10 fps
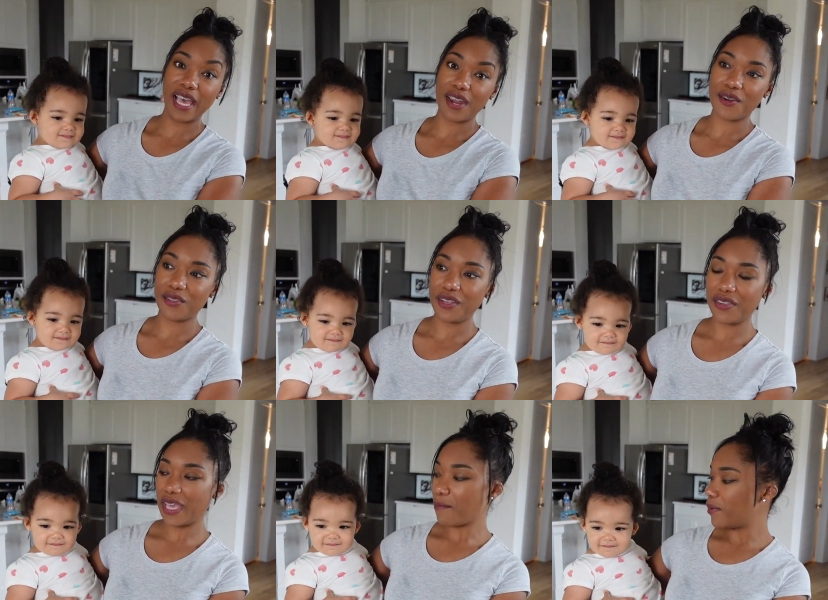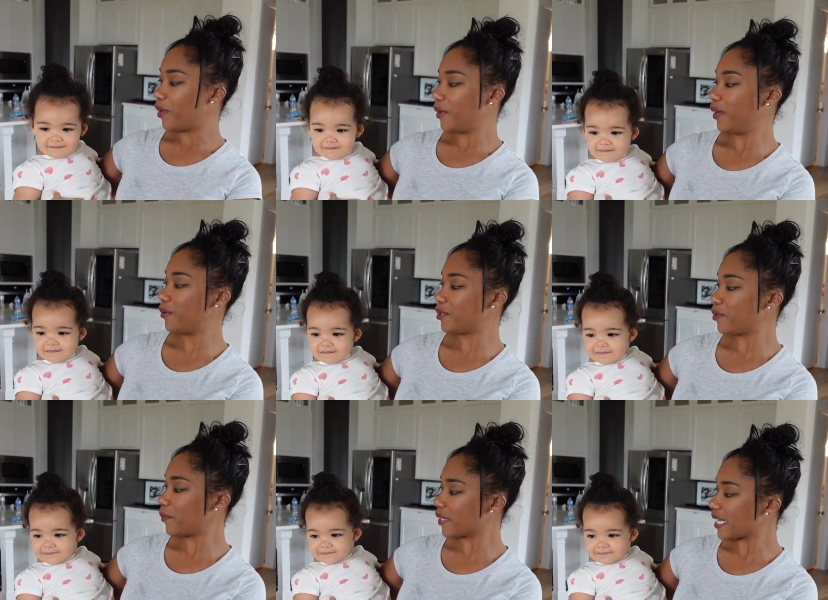Speaker 1: got earlier, the gumbo. We're
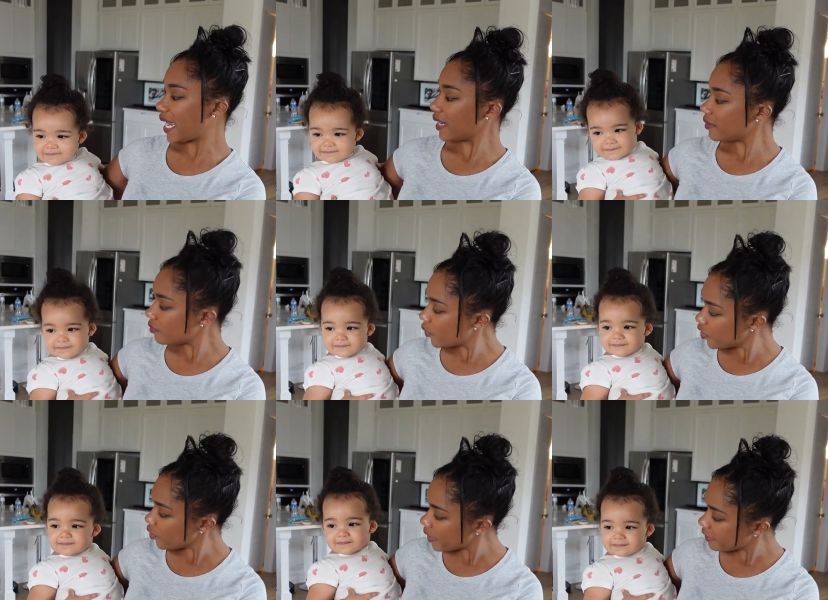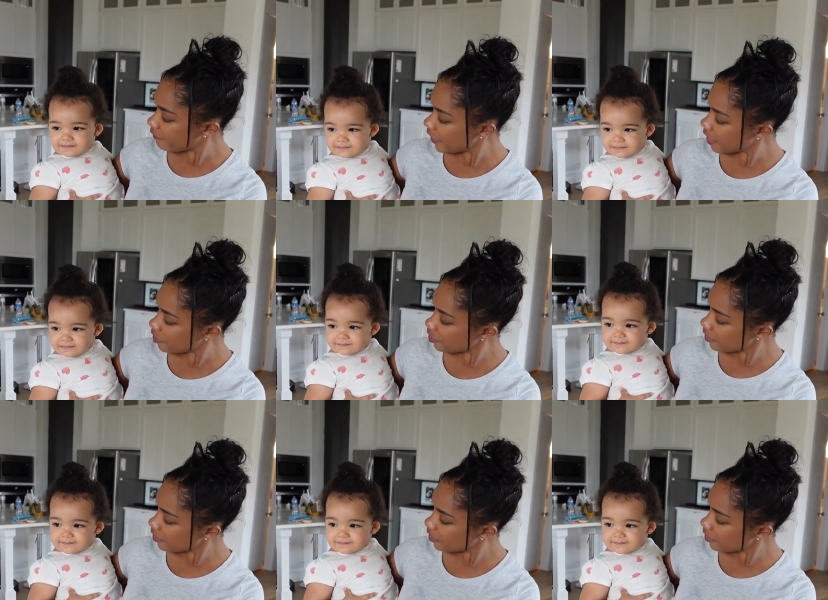super excited. Winter, you want some fish?